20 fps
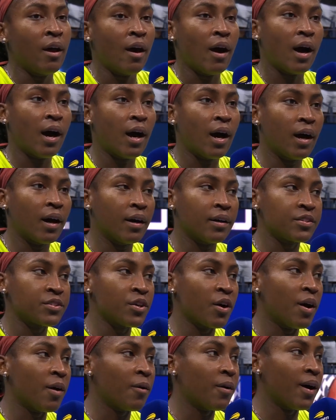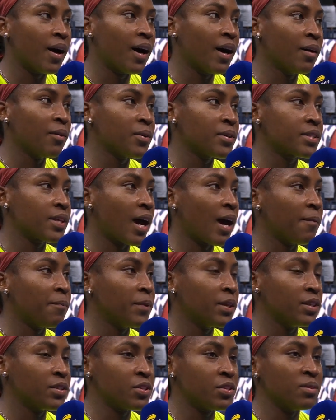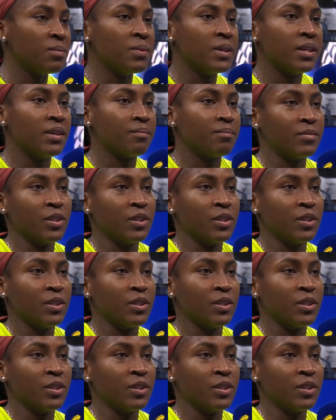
So I was happy to be,